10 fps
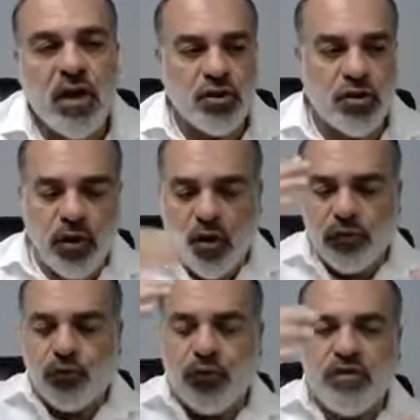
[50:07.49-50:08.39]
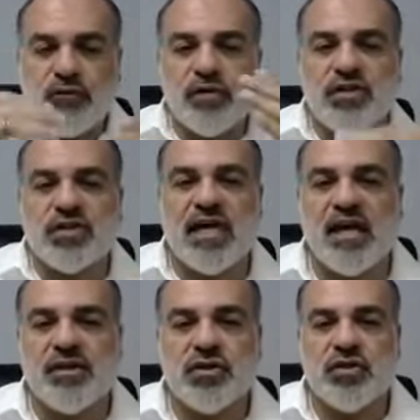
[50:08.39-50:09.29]
So we go through different
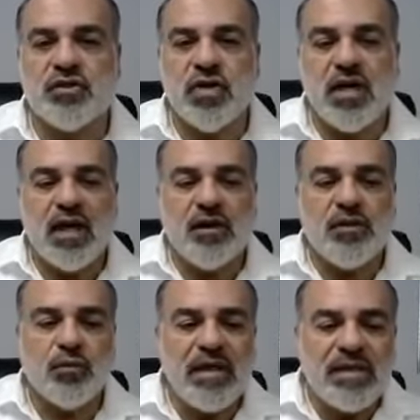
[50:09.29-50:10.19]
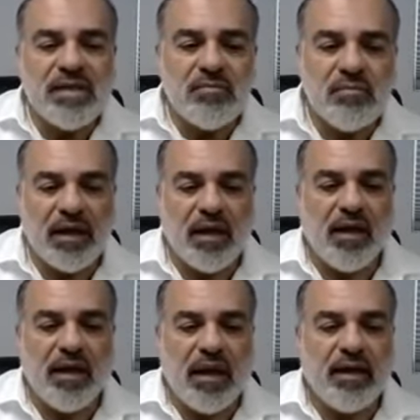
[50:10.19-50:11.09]
stages. And the reason
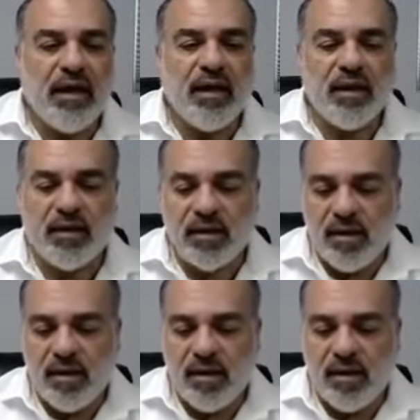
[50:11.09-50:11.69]
being, again,